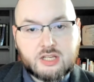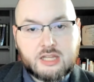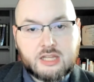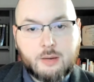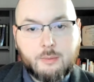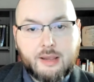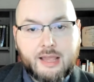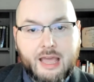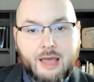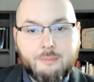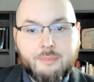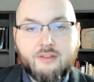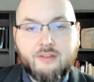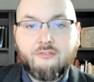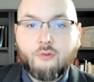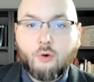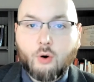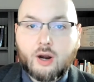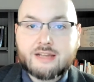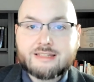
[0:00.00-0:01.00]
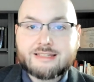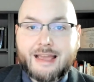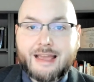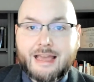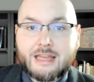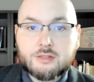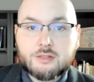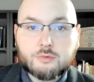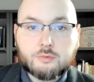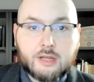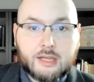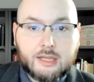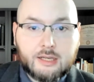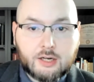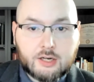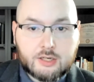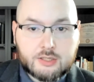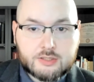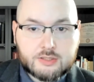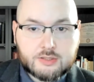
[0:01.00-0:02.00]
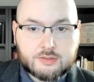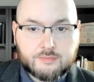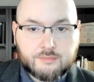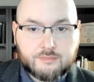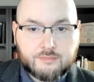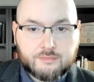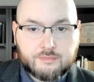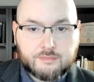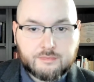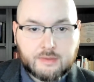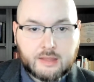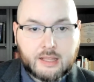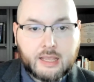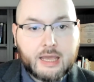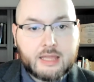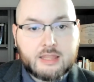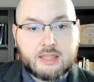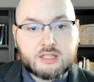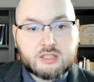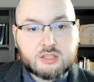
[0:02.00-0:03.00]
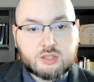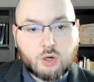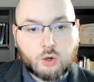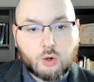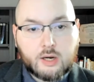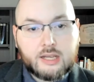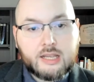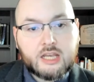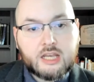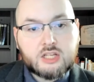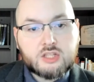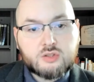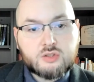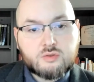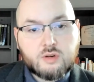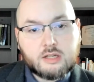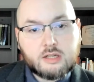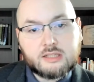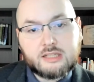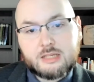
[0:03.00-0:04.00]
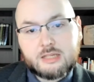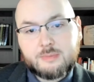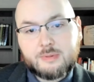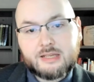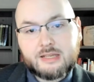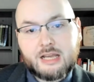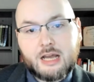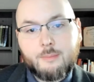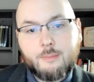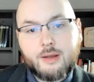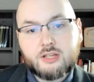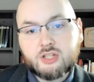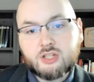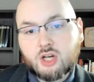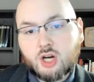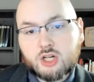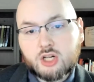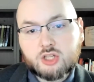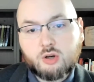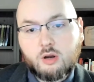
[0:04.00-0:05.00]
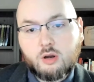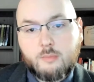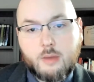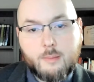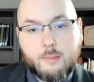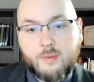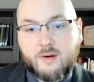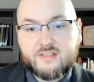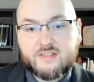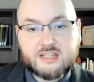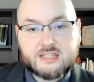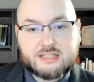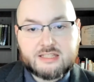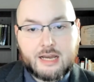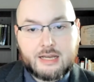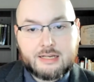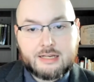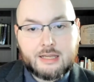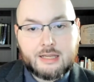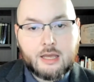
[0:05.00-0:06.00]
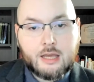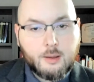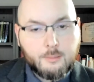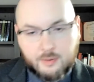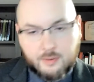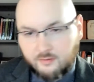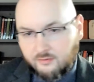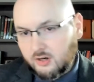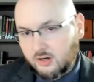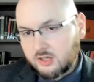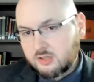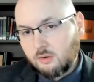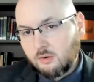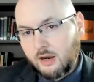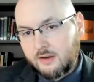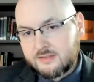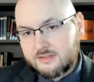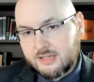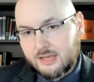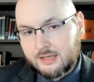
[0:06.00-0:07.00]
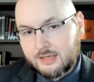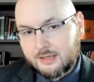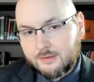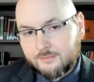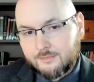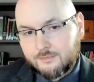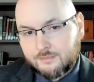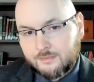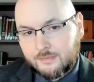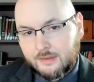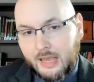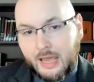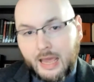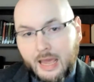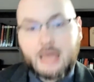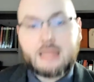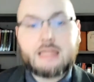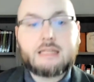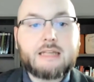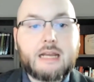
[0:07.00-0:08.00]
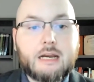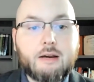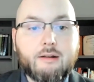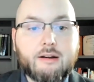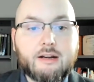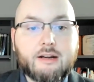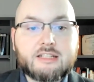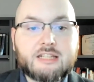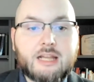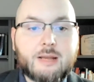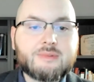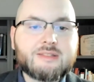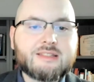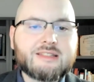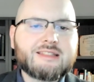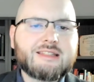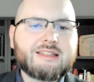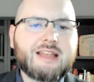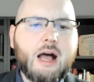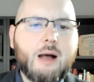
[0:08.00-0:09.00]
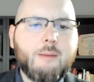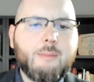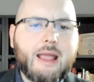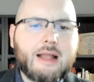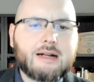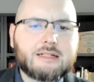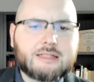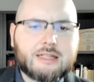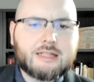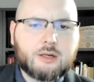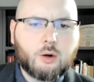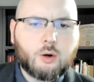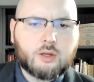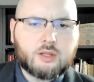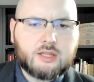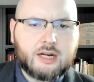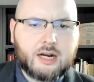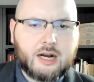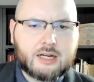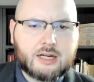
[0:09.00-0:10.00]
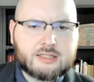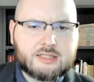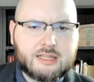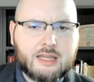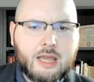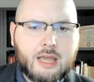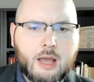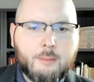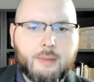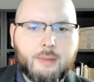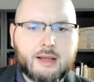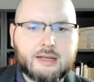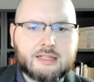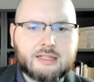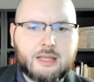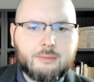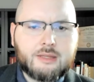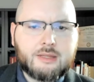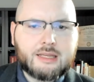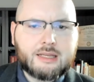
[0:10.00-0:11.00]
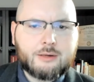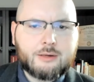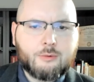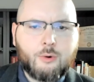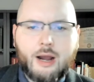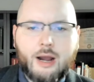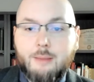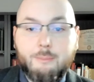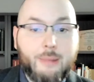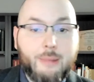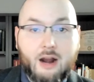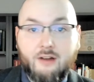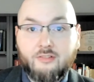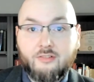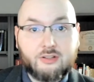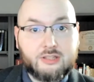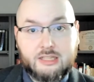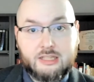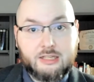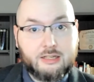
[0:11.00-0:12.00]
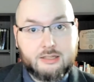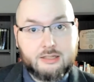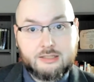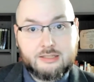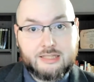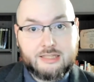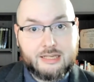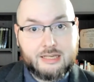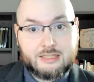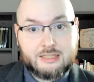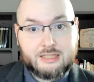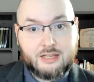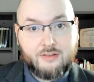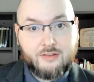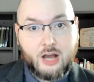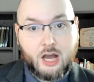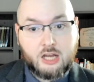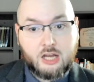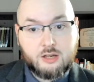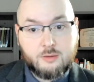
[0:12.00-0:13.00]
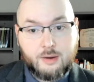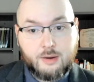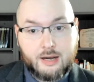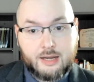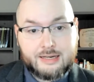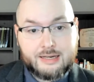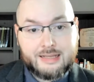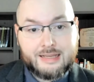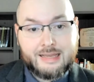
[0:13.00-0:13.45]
that we have before us as readers. In this story, Strickland has become a church-going member of society, but for his wife's sake. And the narrator attempts some Anglican orthodoxy by claiming the quite powerful deity of Hanuman